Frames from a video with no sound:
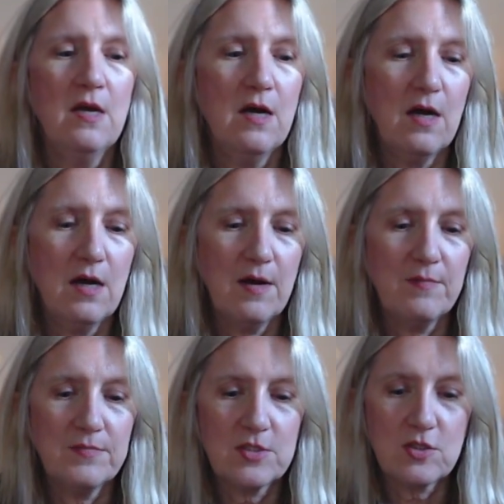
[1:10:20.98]

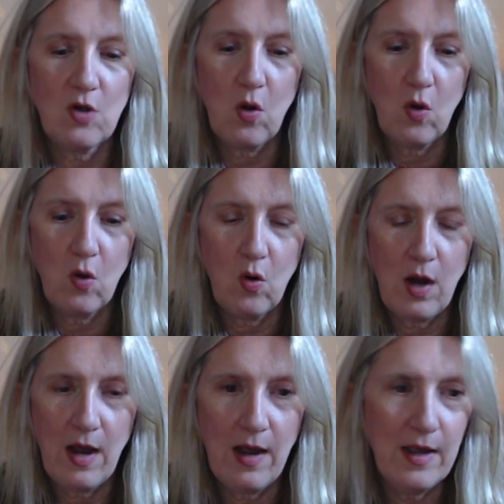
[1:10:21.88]
Um, so
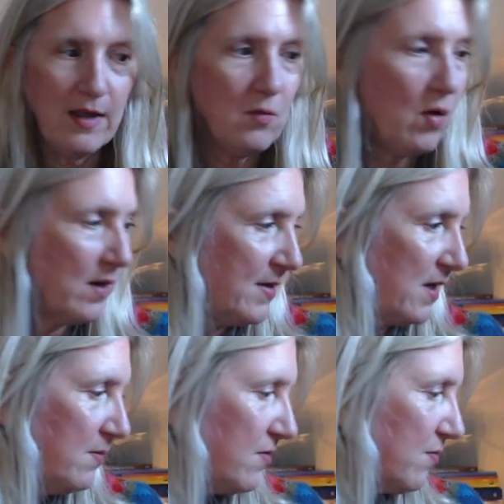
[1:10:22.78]
I want to
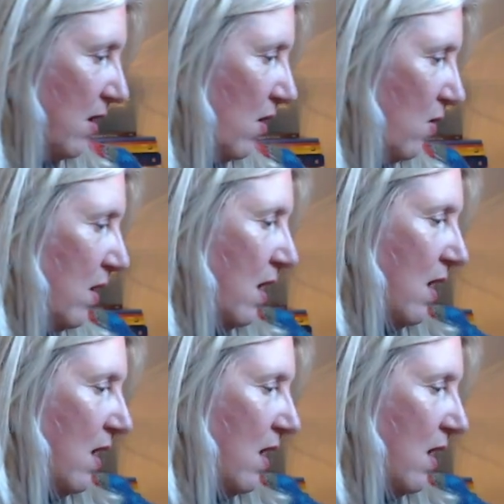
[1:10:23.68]
make him a throw.